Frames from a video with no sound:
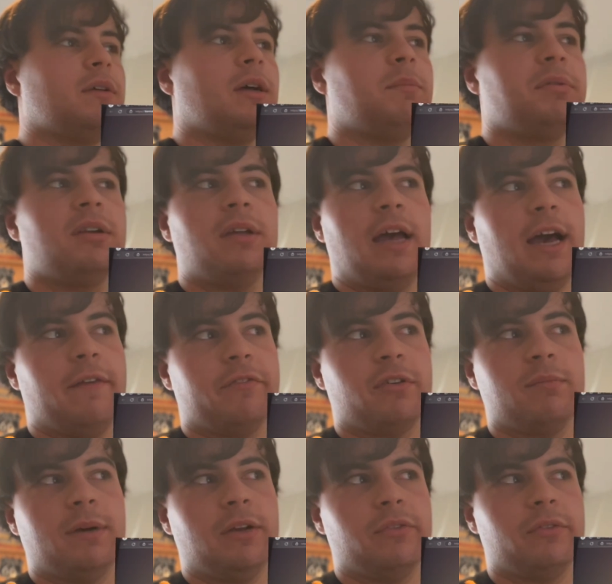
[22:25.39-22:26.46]
I'll put it after
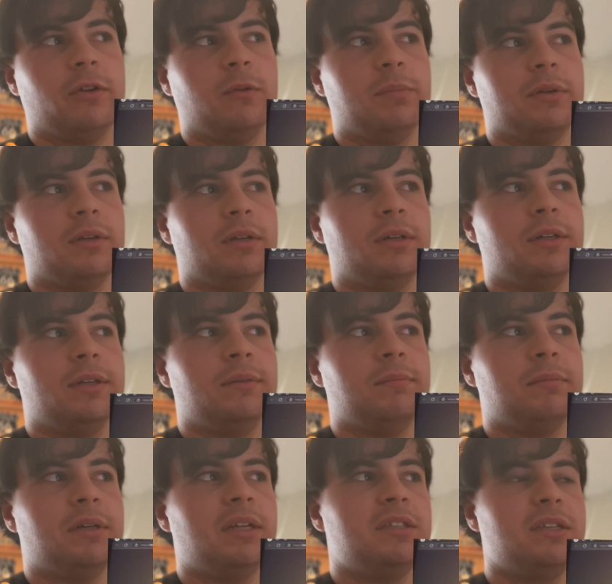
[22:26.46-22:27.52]
Miles with Open Hood.
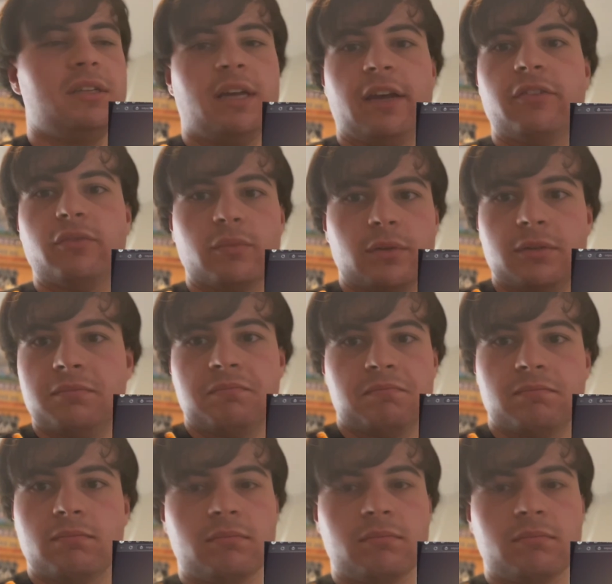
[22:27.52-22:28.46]
But it's a nice one.